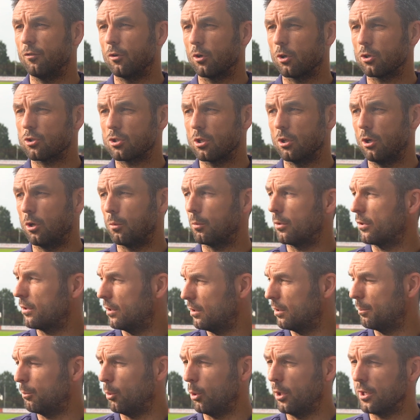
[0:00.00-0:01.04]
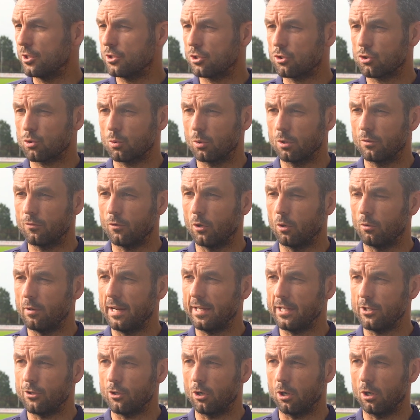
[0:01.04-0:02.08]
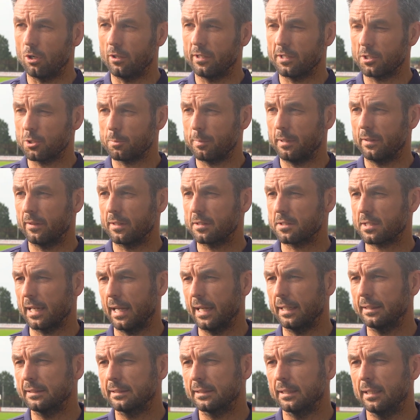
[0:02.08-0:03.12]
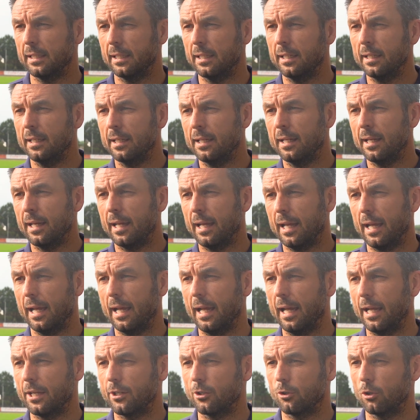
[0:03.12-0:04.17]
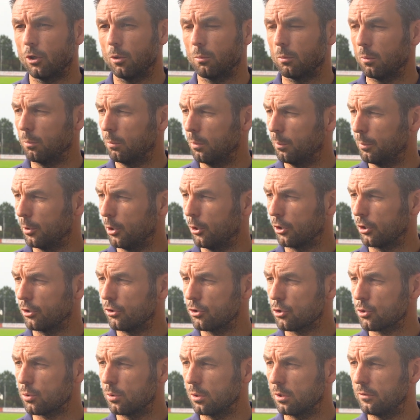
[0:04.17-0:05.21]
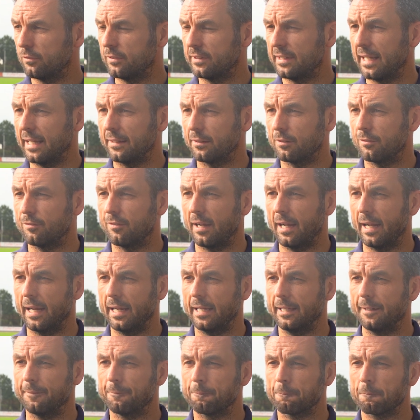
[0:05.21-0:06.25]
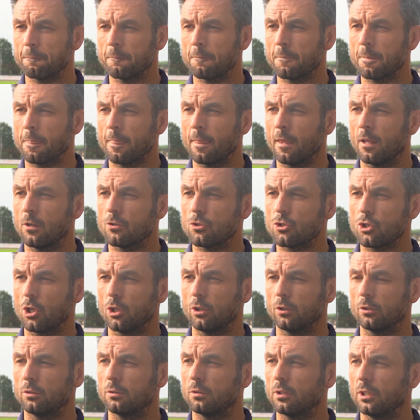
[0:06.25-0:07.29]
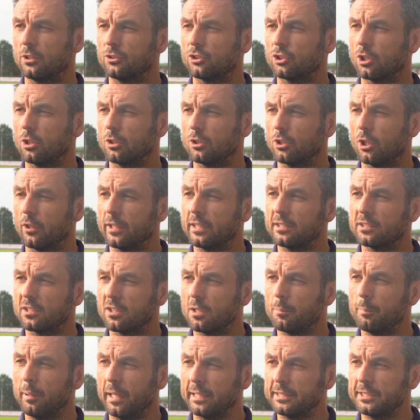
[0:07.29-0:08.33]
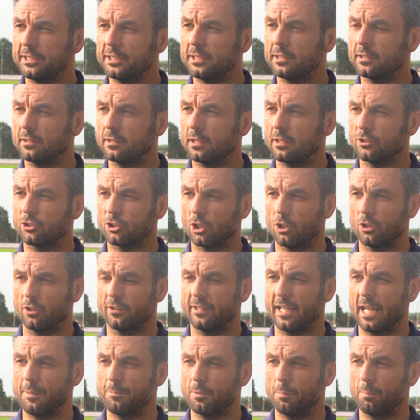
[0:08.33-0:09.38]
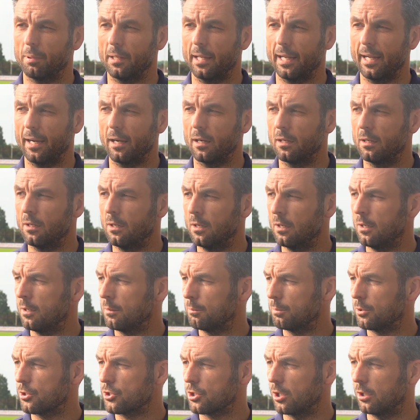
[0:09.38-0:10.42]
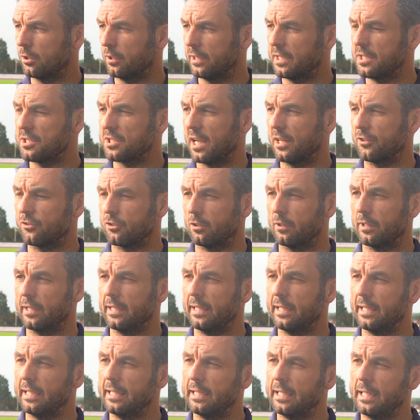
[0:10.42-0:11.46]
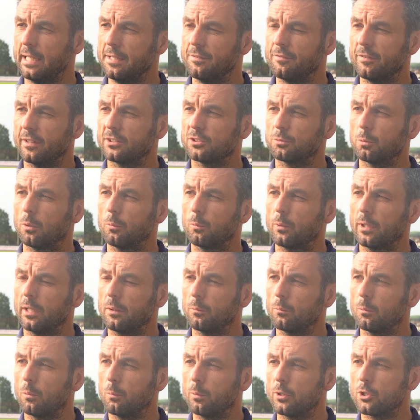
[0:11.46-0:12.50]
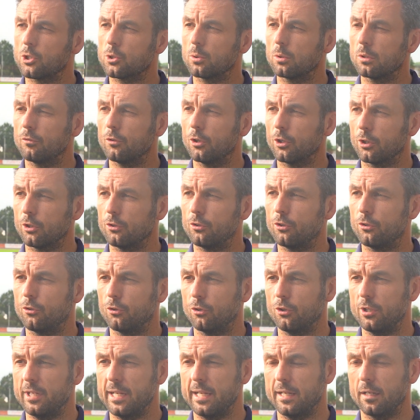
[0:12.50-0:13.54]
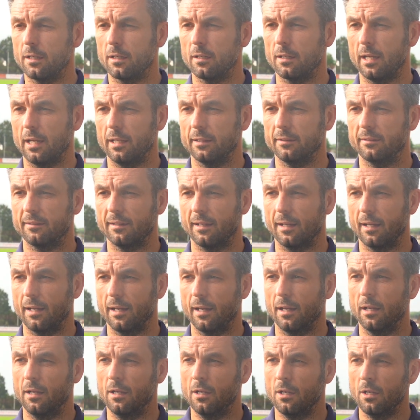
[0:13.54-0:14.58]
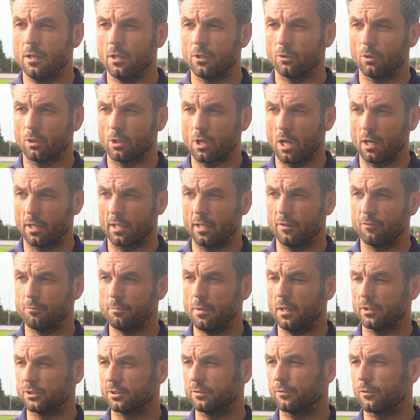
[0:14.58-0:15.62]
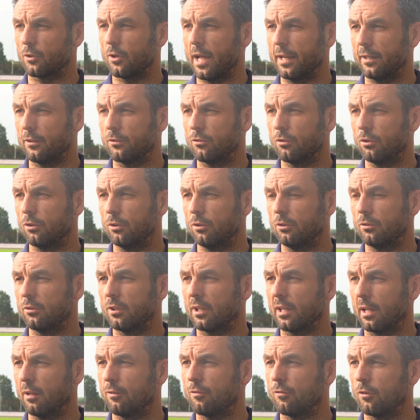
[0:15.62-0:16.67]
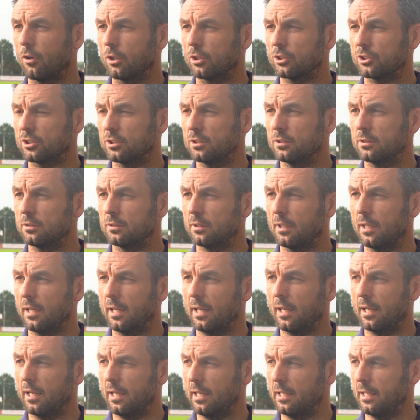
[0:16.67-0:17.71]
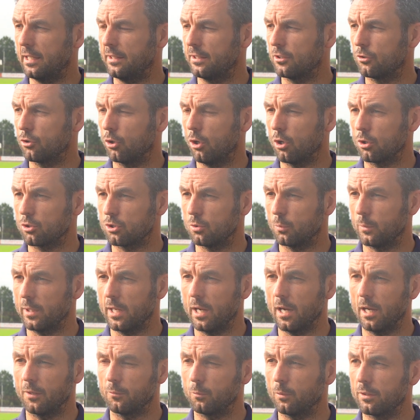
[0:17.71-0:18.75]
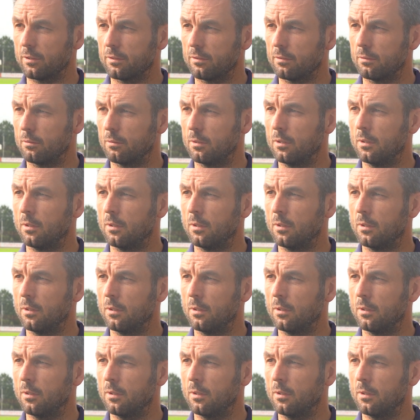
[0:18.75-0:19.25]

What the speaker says: for us, along with the boys that sort of already there, the experienced guys. You know, we'll be looking to sort of identify certain areas of the pitch and a certain type of player, but certainly centrally he fits what we're sort of looking to do here. And you know, got to give massive credit to Cliff Ferguson in the talks that we had with